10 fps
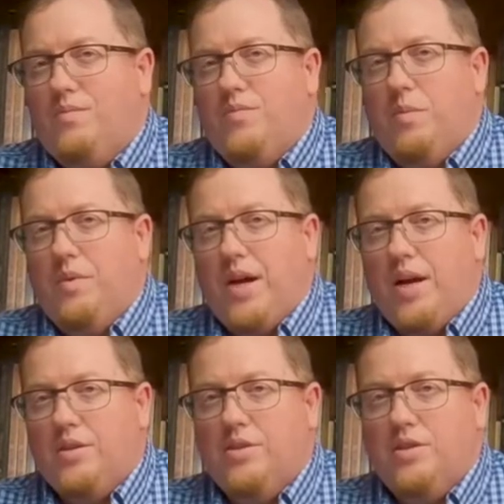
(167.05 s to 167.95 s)
from the
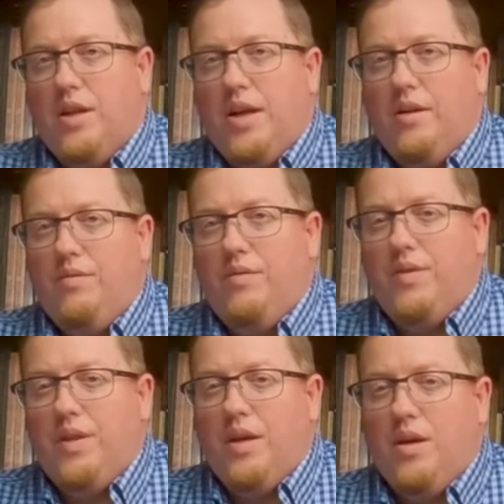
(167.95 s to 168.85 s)
doctors, and I even
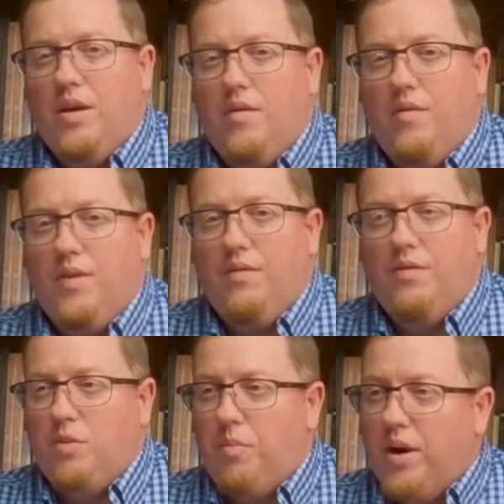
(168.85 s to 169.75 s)
think of
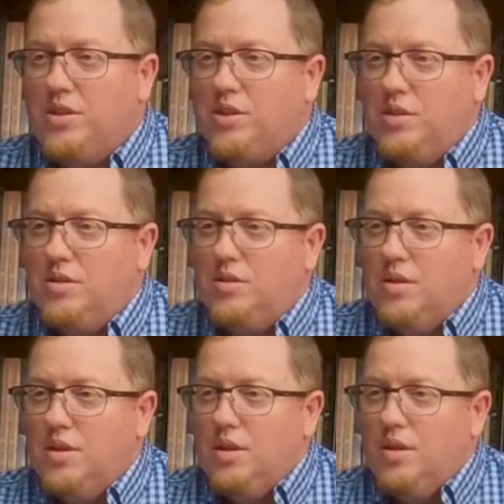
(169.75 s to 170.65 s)
even depression,
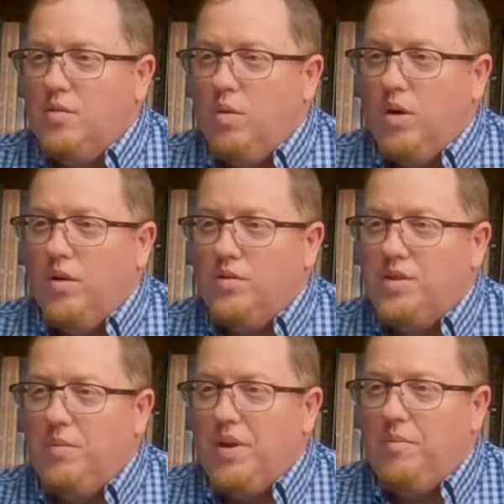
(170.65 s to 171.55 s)
where
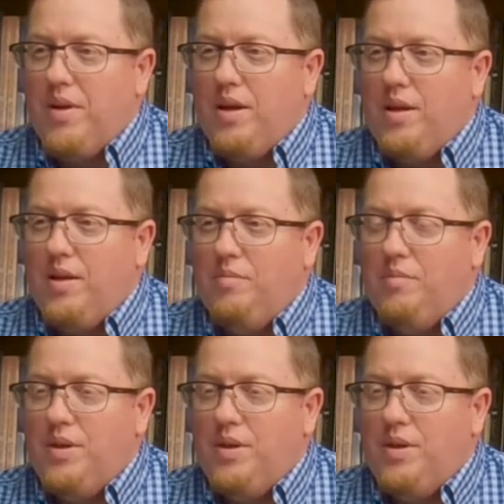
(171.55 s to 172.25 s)
somebody may